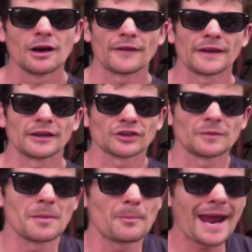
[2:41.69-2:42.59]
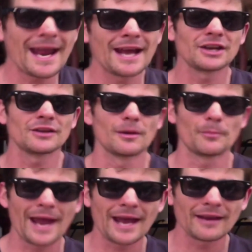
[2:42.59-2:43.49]
I think it's going to be a
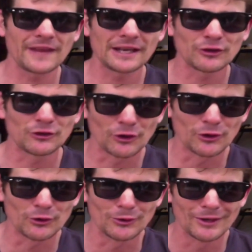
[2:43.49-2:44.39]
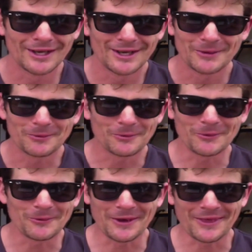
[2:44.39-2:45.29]
bad thing to do
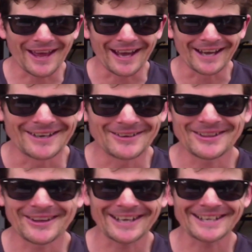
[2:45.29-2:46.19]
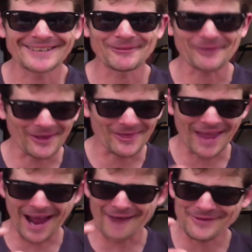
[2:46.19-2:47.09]
with that. Like
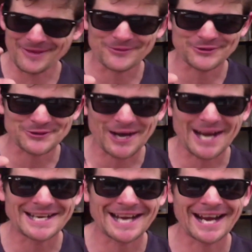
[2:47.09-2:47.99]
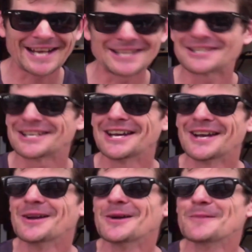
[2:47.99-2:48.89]
having the strain gauge
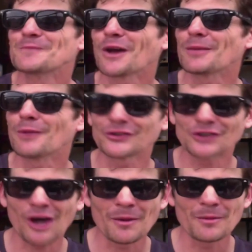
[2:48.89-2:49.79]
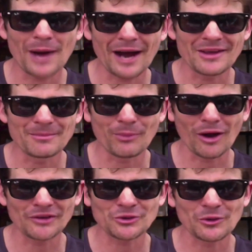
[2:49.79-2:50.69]
on the most common part of your
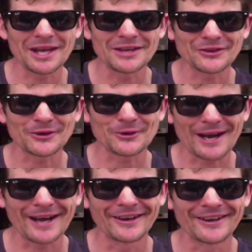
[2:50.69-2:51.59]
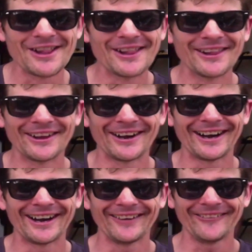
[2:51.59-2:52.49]
bicycle that hits the ground.
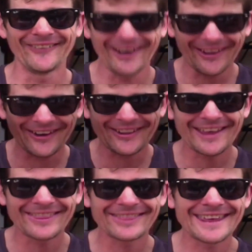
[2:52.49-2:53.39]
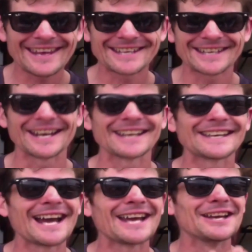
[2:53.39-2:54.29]
What are they thinking?
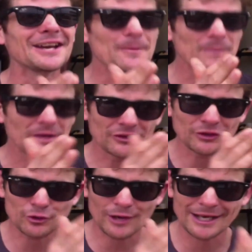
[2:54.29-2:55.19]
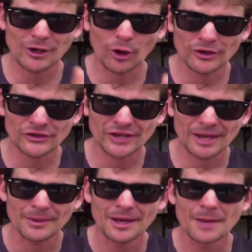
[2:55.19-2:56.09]
Again, it's a great
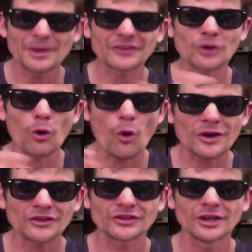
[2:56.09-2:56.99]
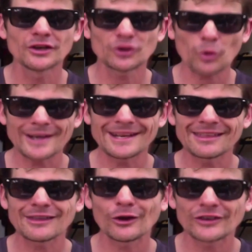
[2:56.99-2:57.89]
concept, but it's August
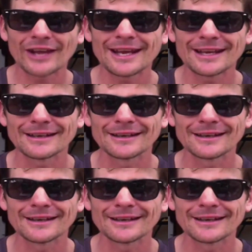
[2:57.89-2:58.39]
2013.